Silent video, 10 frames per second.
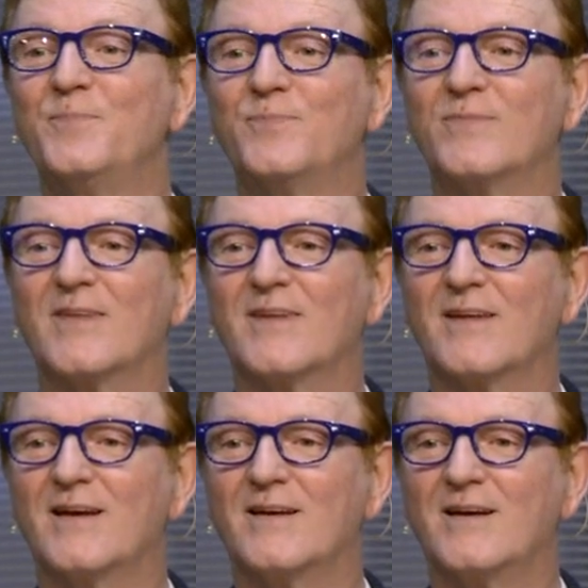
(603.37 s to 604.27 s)

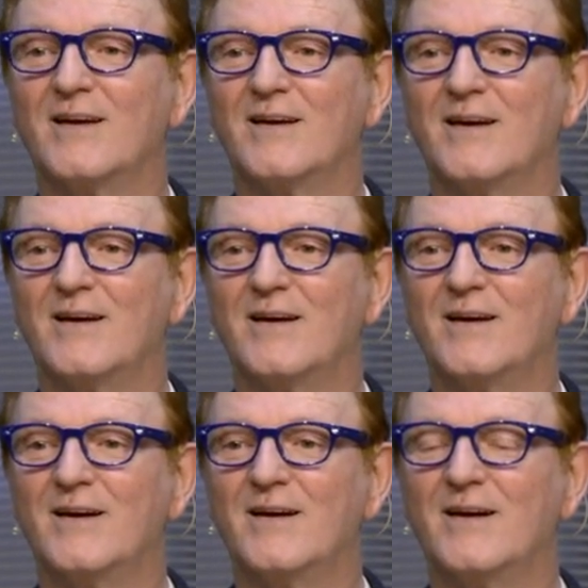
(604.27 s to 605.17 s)

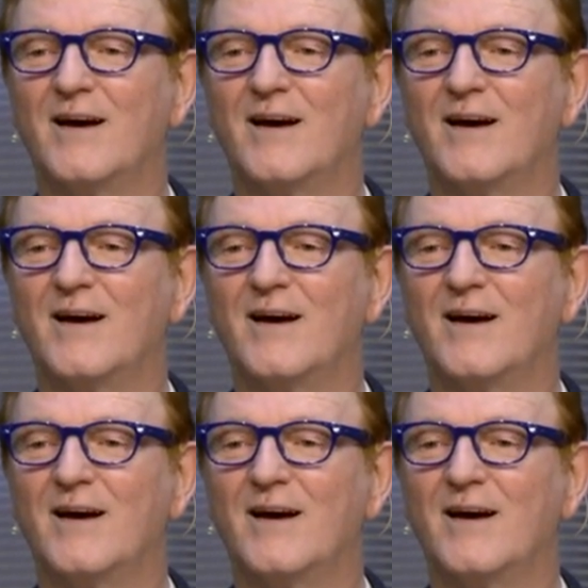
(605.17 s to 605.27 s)
Nothing is said.